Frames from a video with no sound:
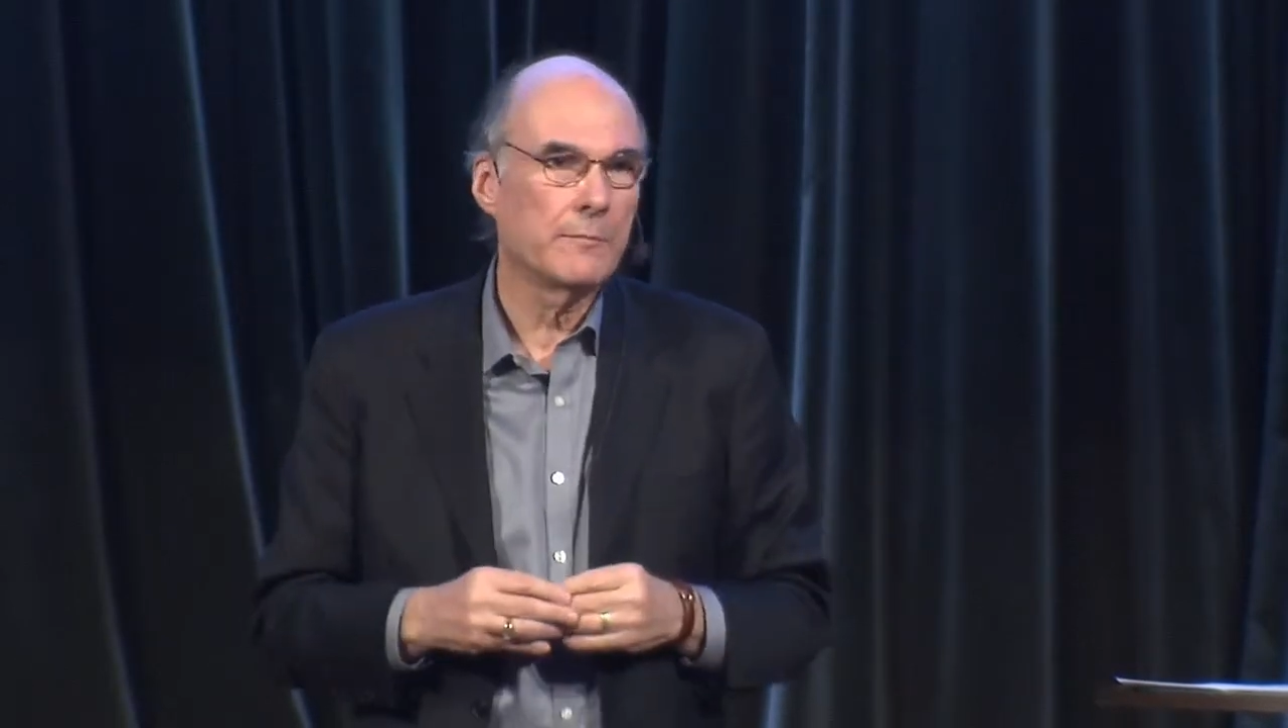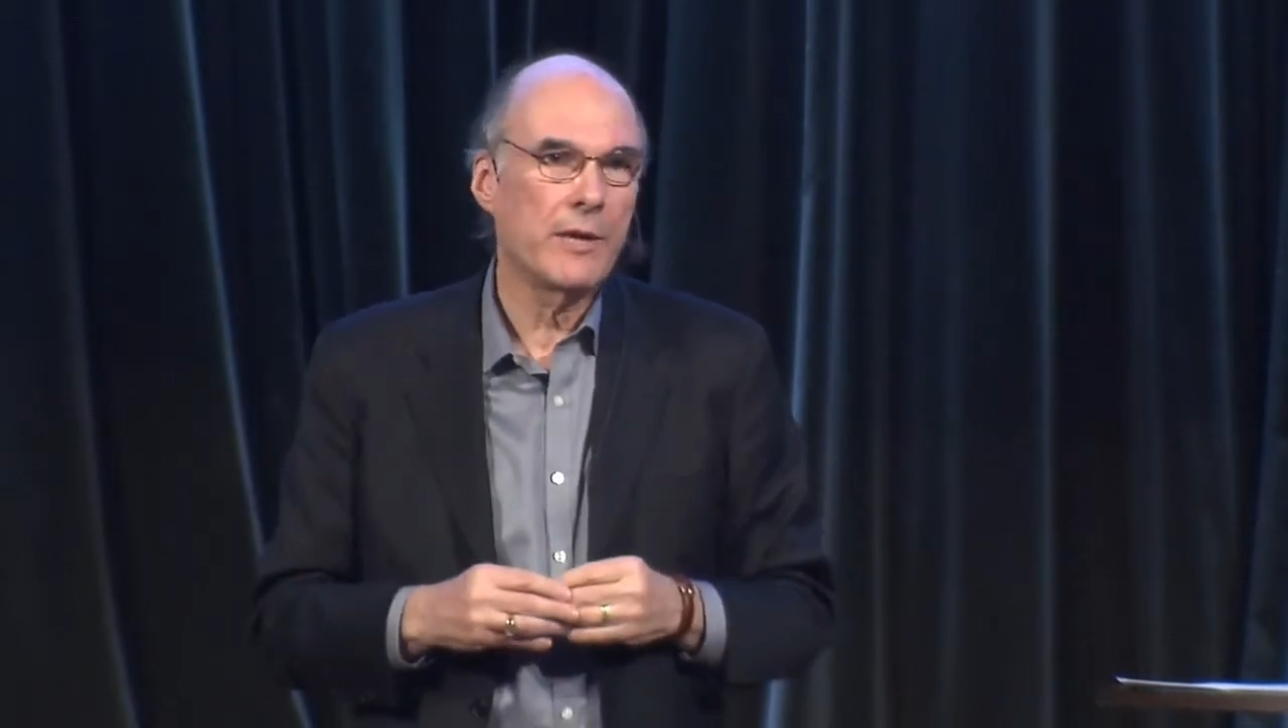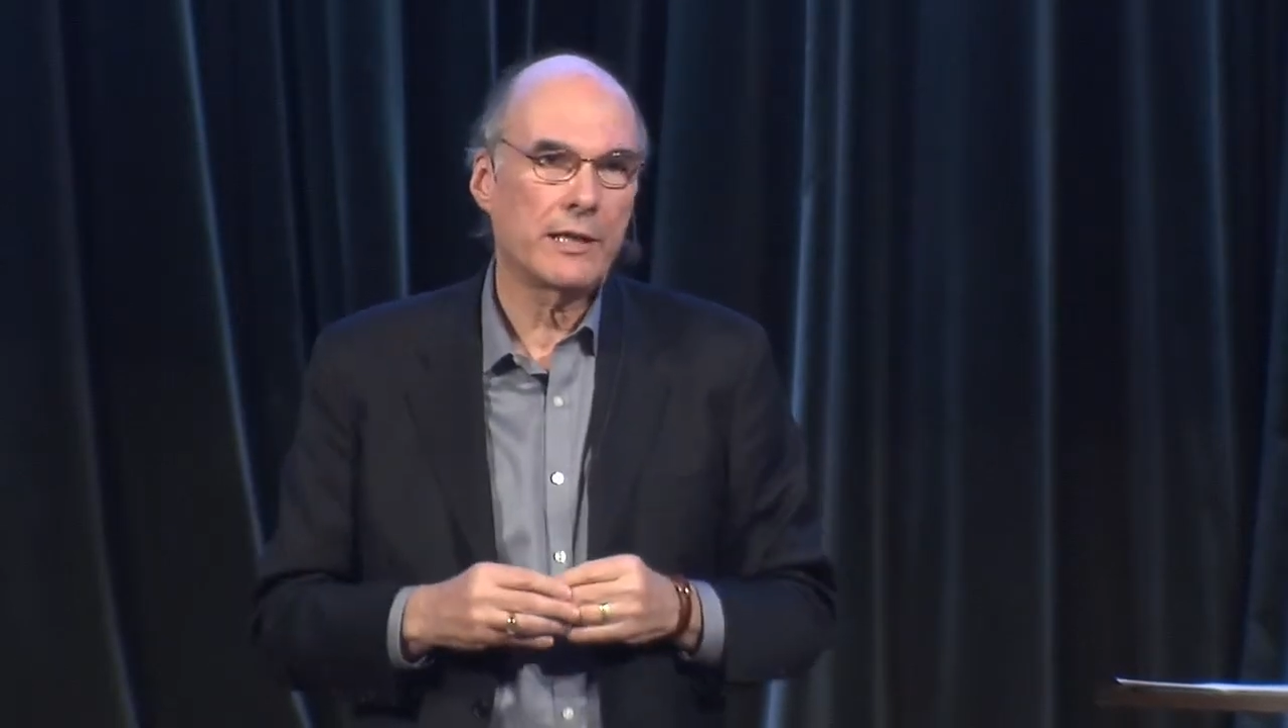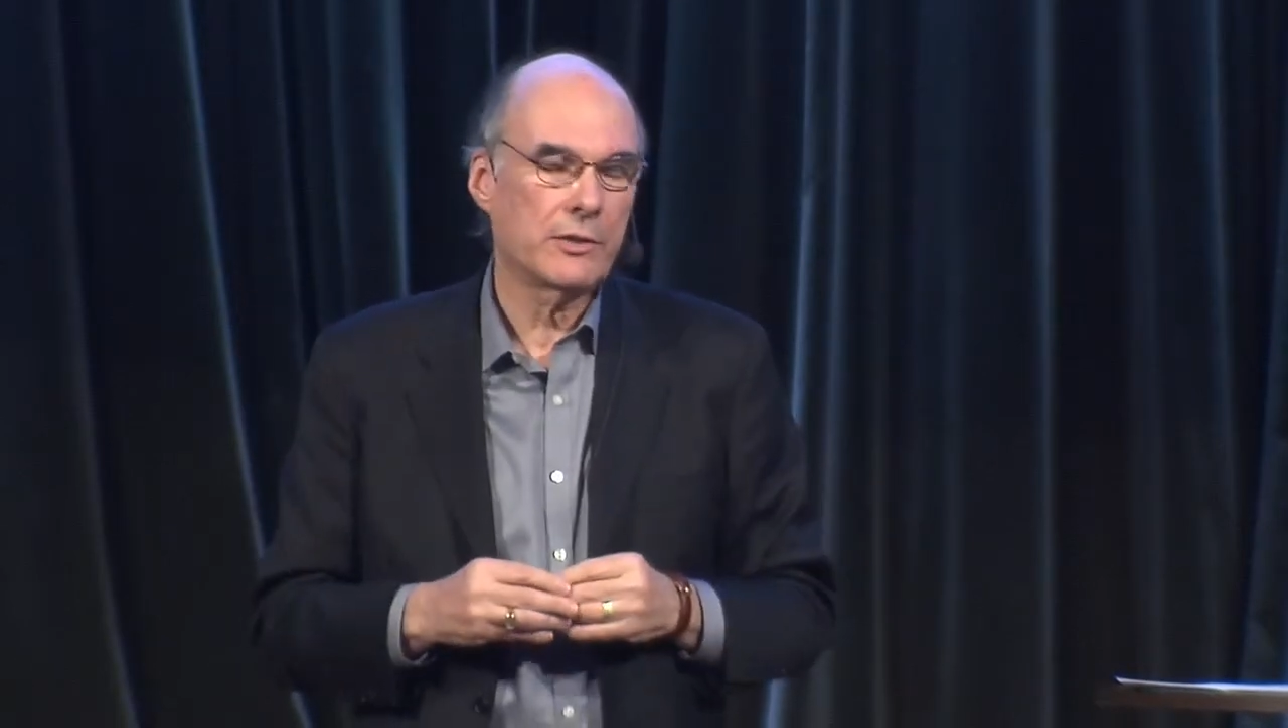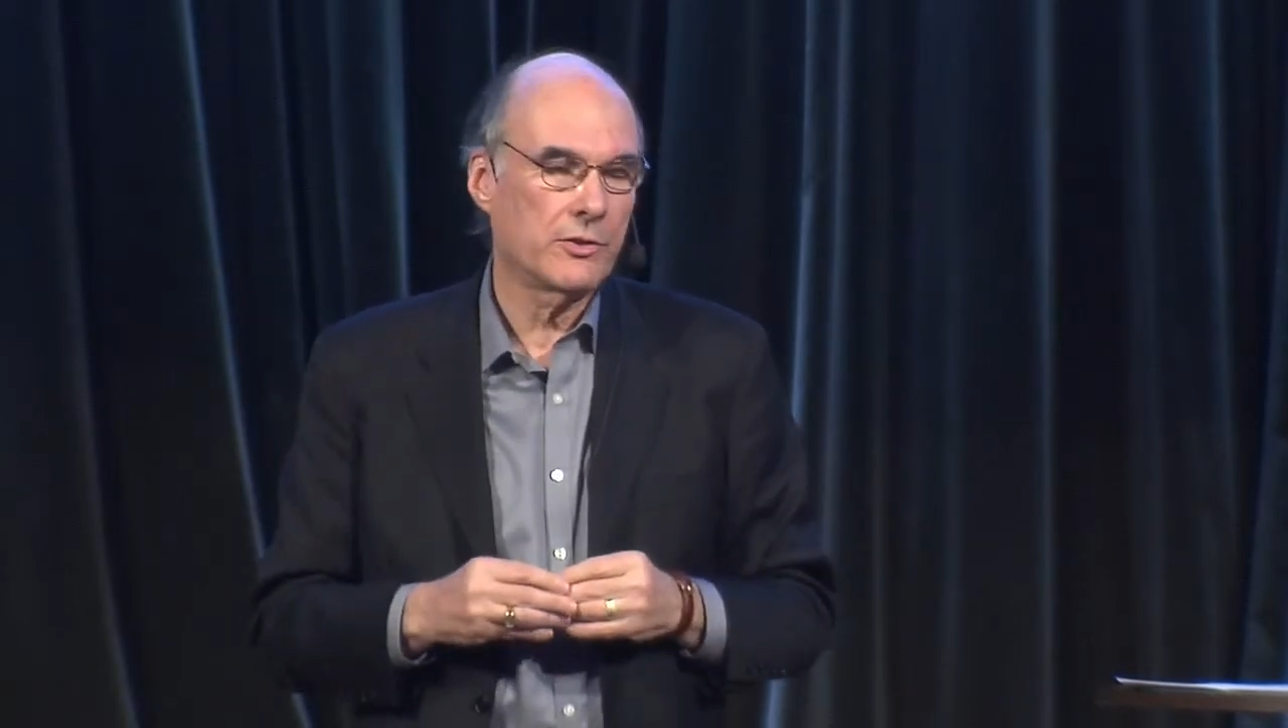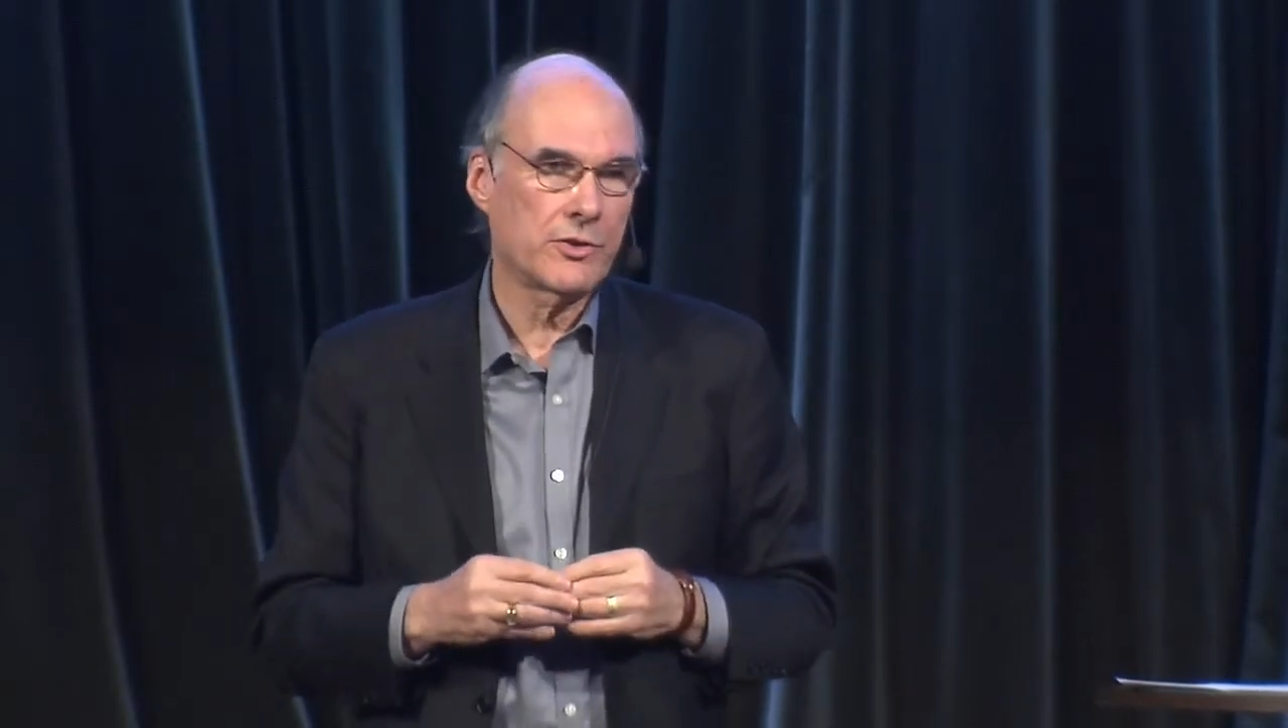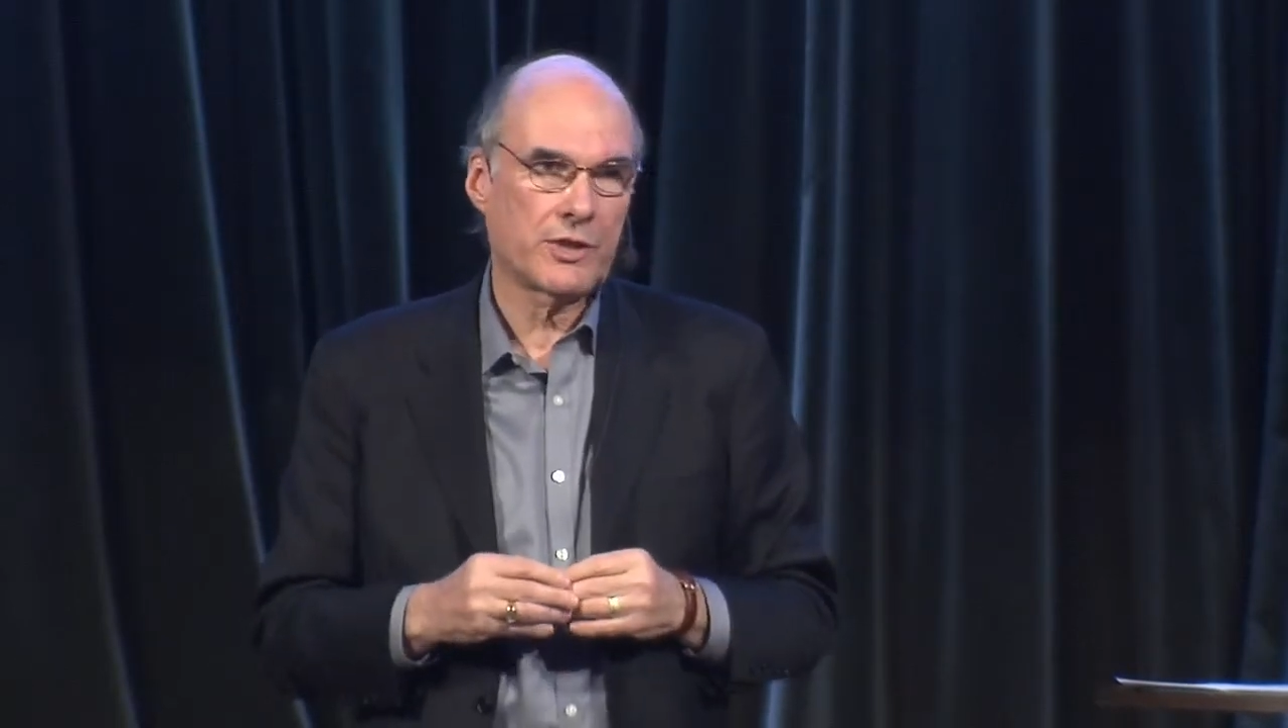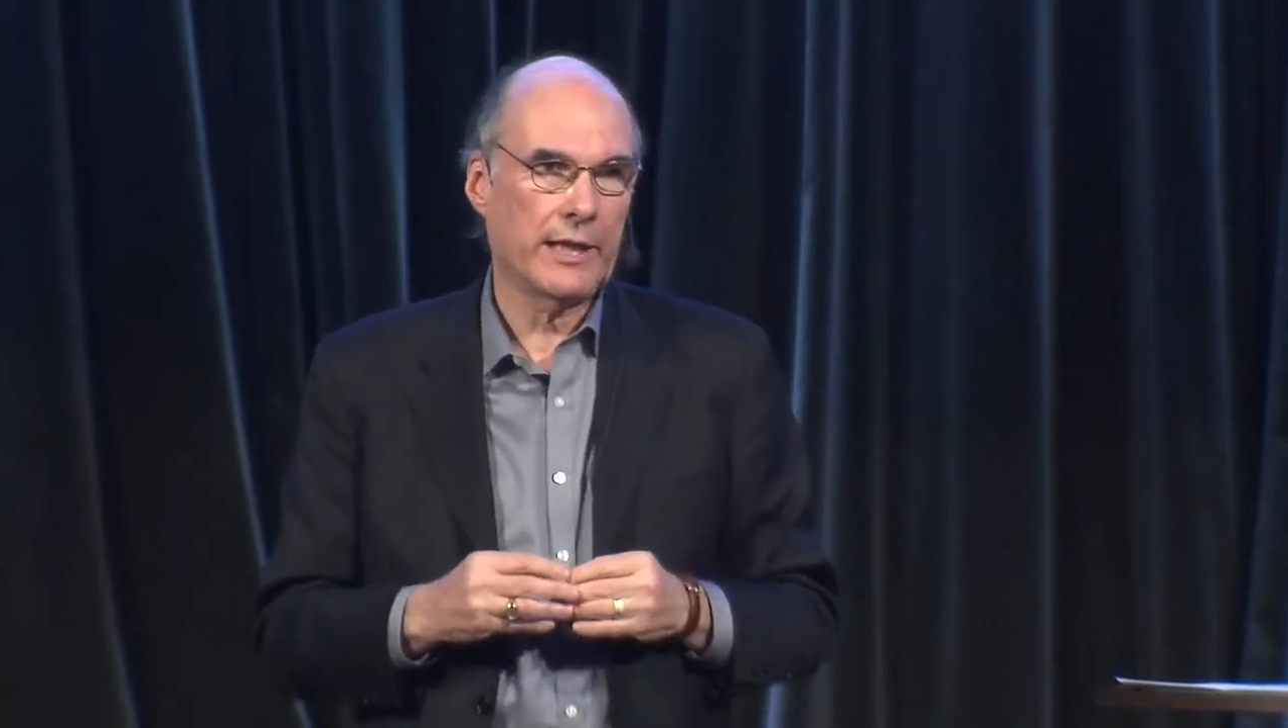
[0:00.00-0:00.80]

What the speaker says: competitors